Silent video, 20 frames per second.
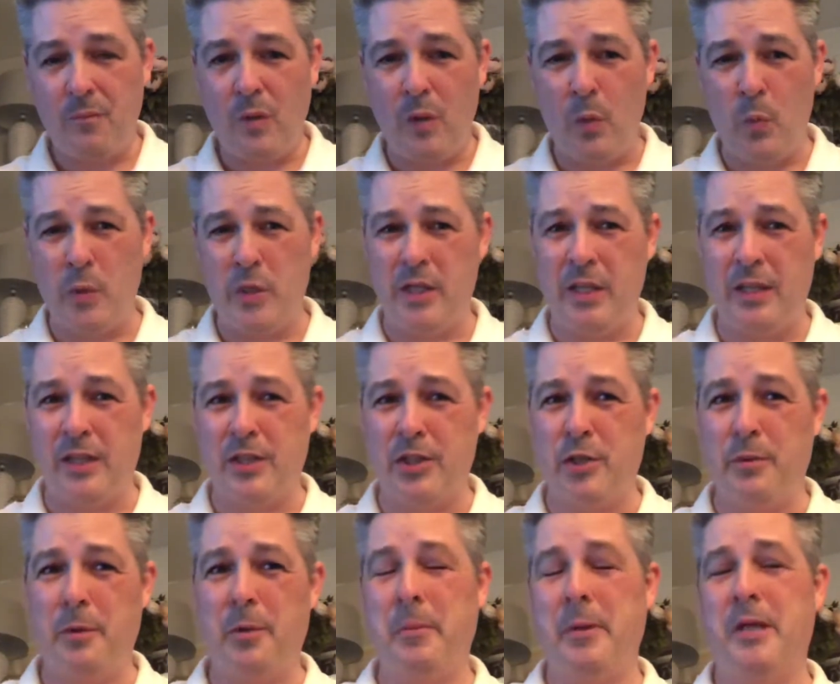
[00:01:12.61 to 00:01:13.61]
whiskey that's
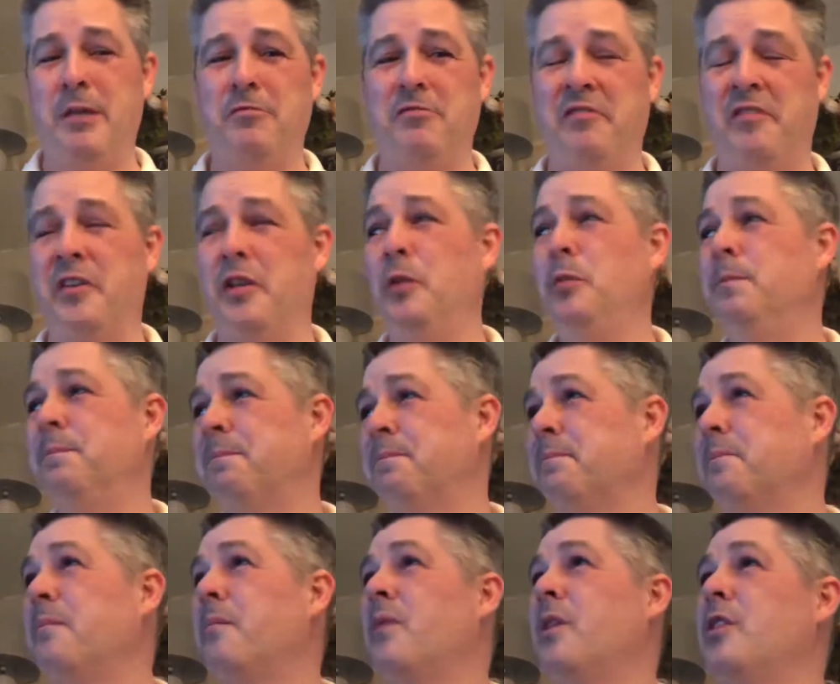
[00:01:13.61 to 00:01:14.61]
coming up in a review
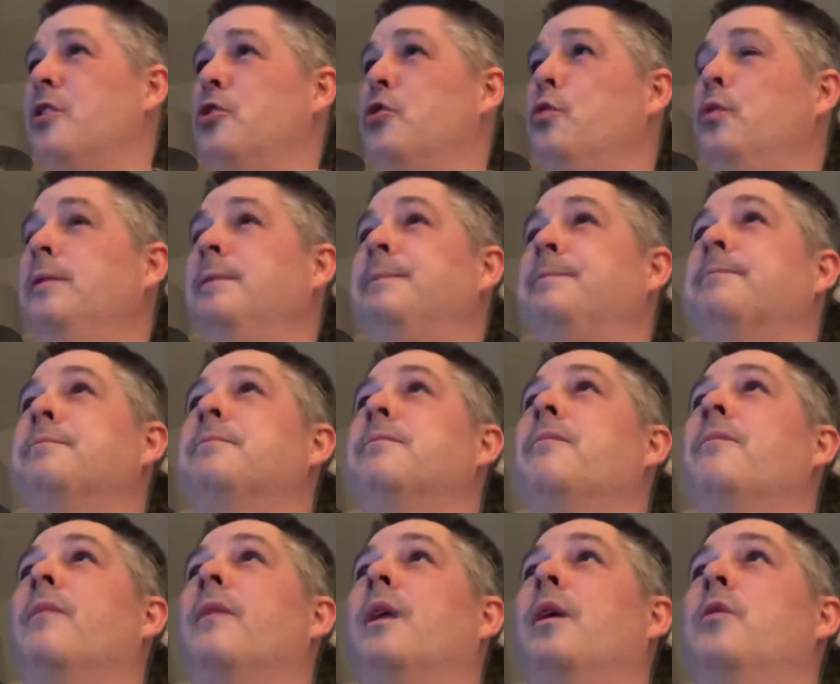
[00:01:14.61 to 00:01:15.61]
soon,
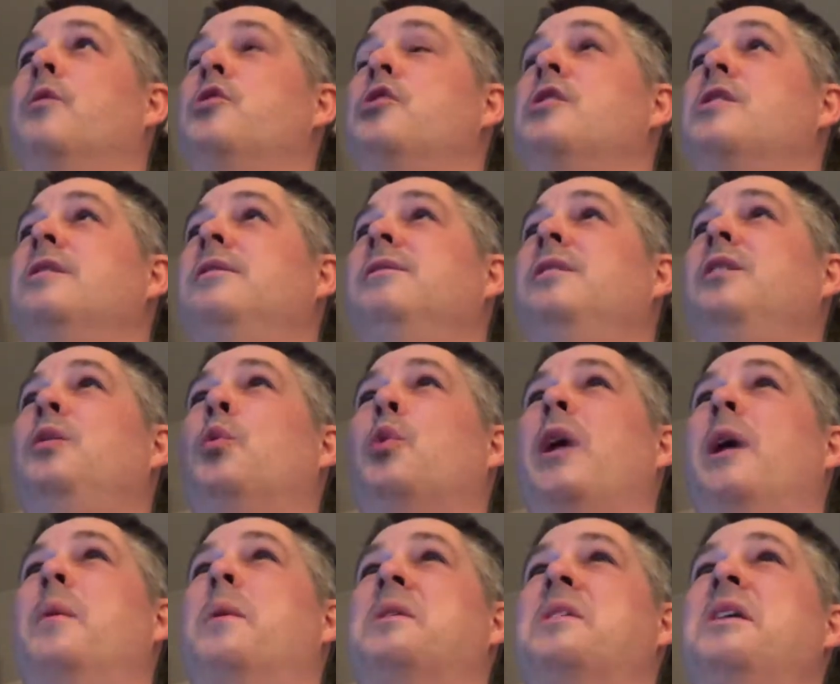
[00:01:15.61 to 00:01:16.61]
which is an
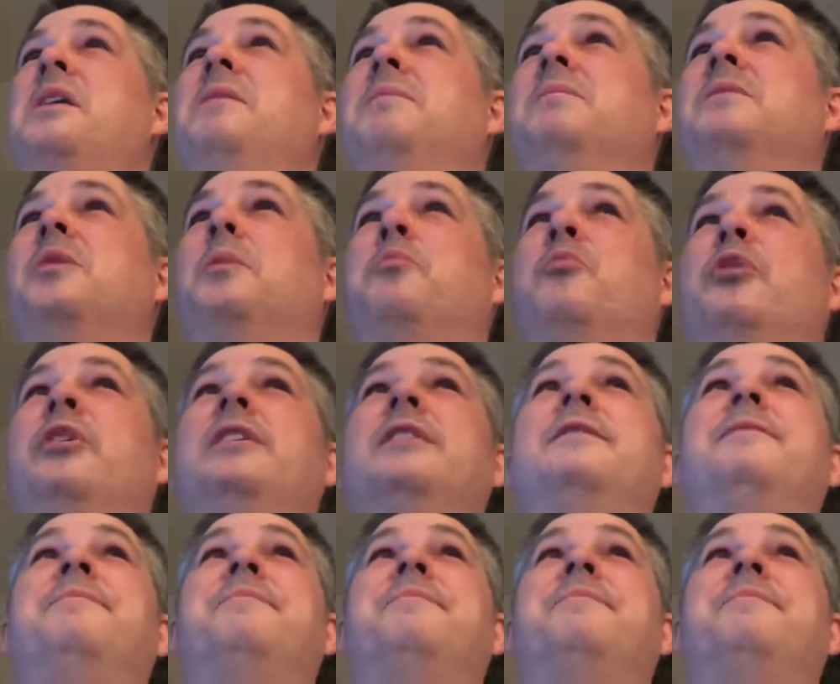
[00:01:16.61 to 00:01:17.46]
okay whiskey. It's not brilliant.